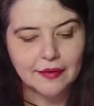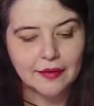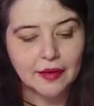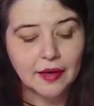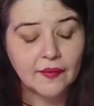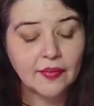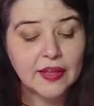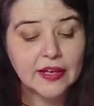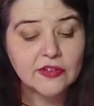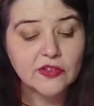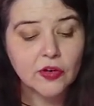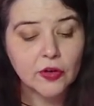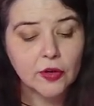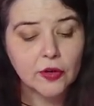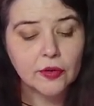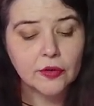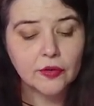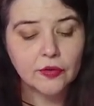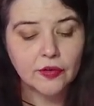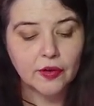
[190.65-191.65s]
And they
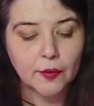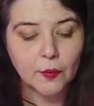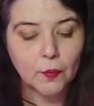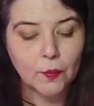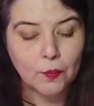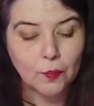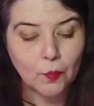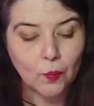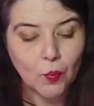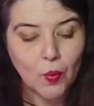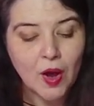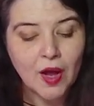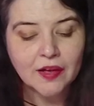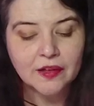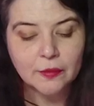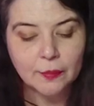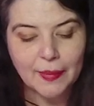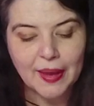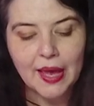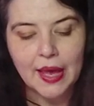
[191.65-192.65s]
turned and
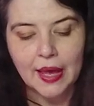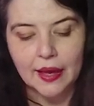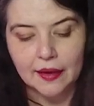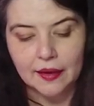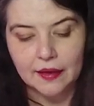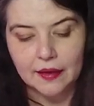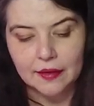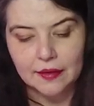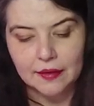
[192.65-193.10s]
walked back.